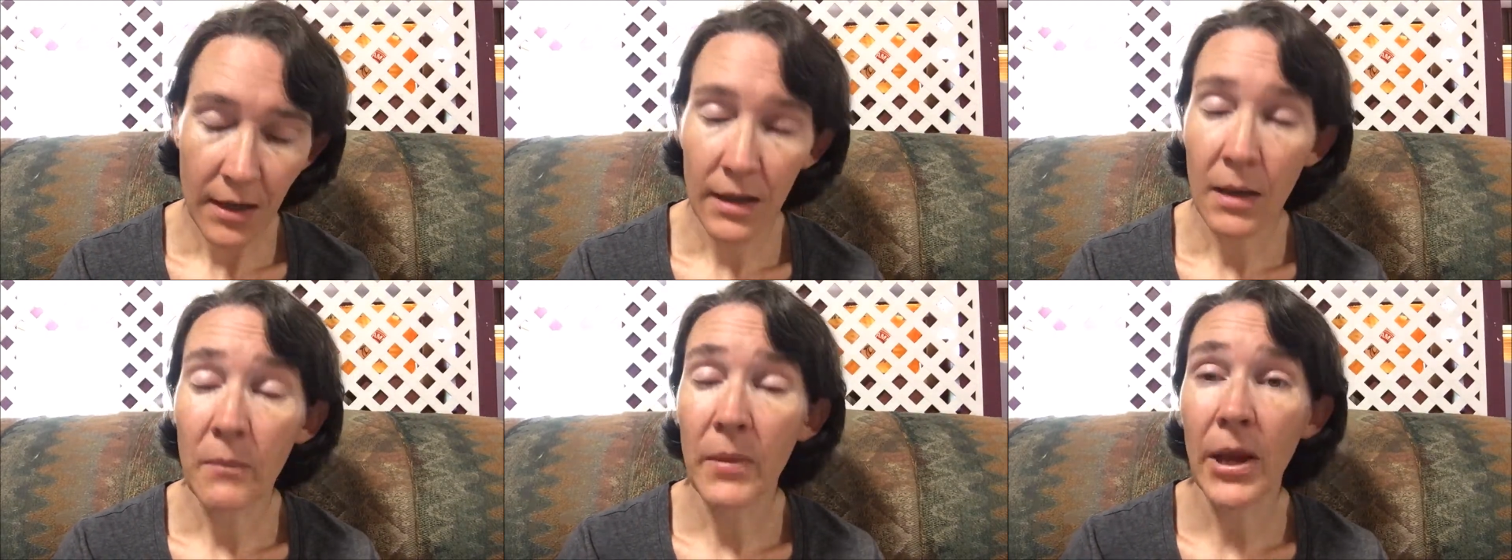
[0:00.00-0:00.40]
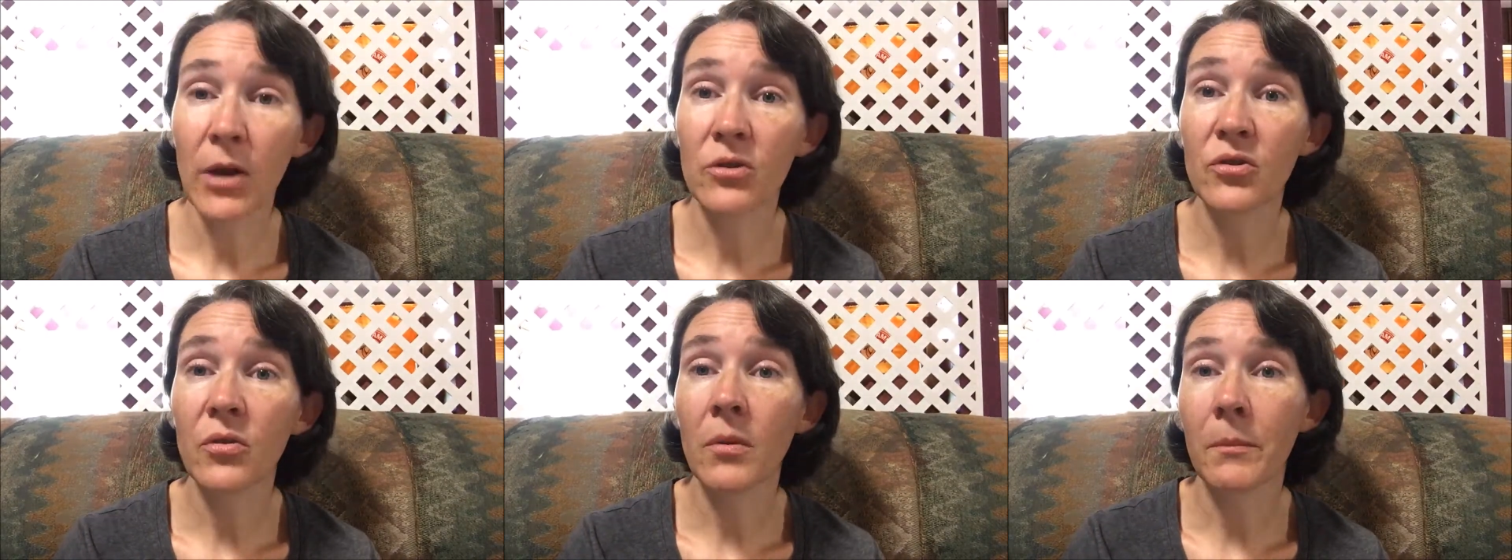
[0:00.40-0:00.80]

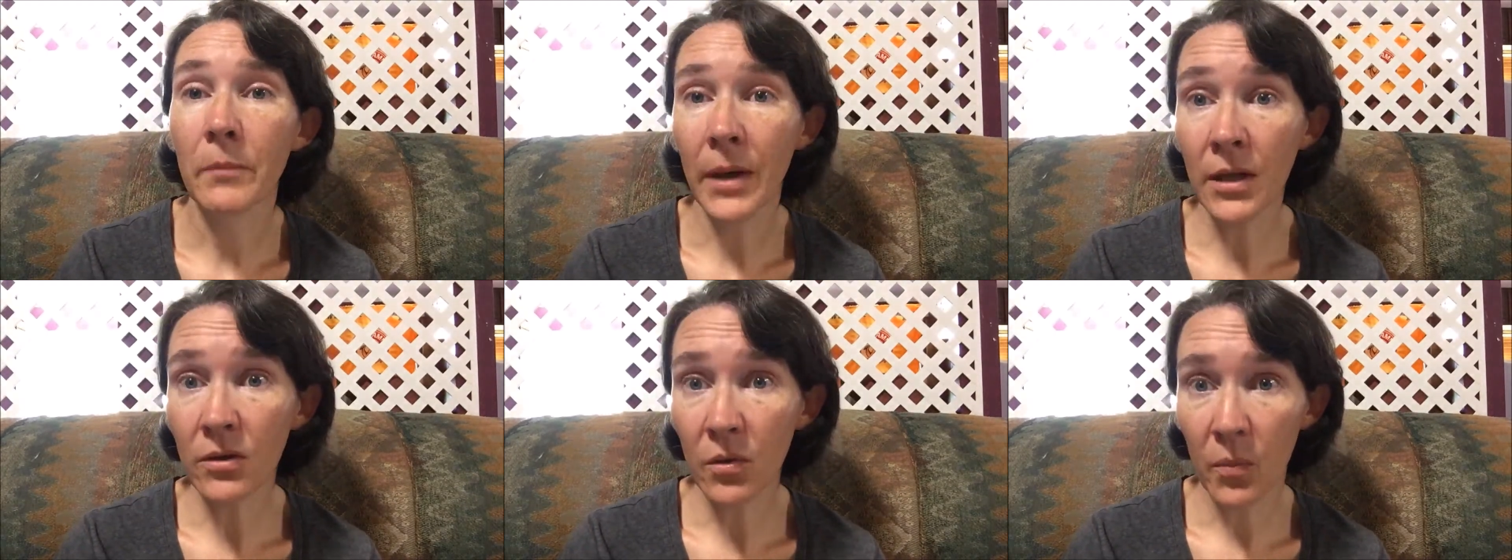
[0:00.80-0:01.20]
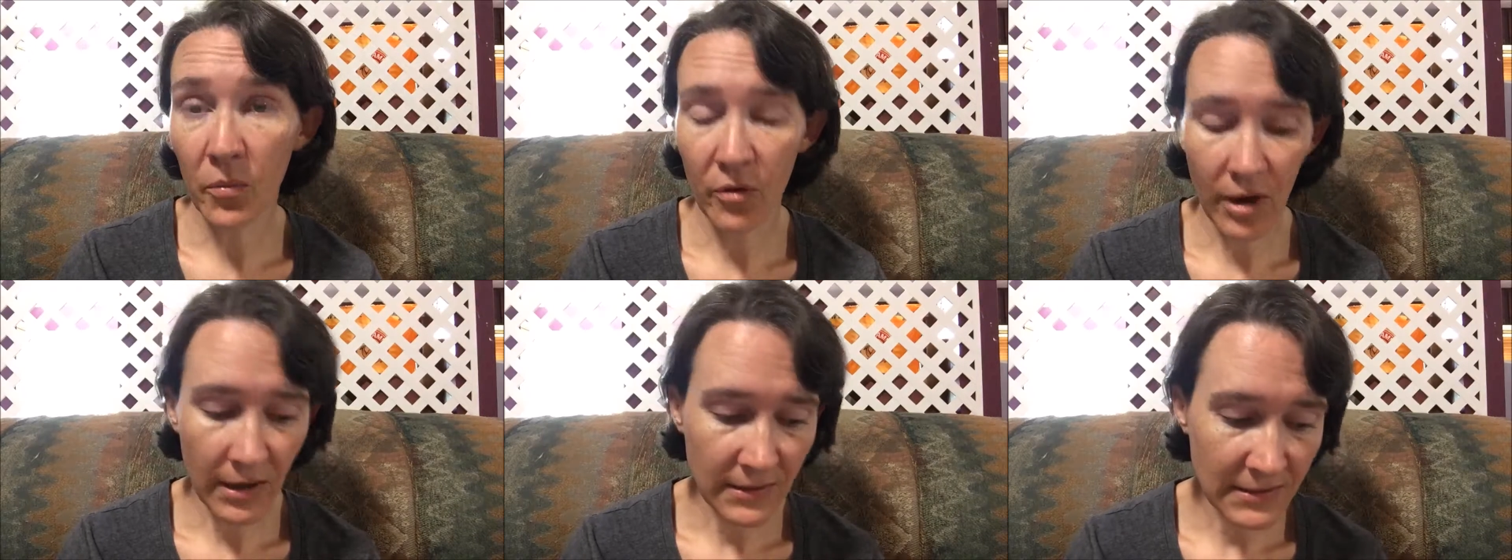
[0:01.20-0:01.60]
compared to the bundle
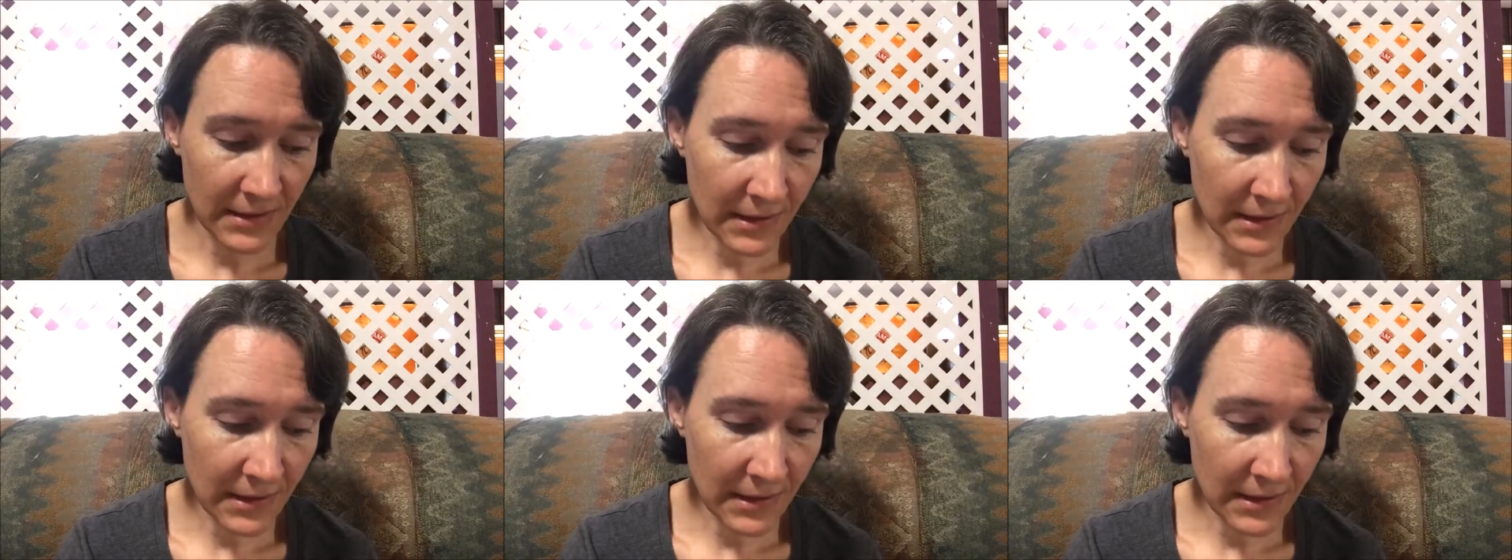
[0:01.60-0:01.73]
price,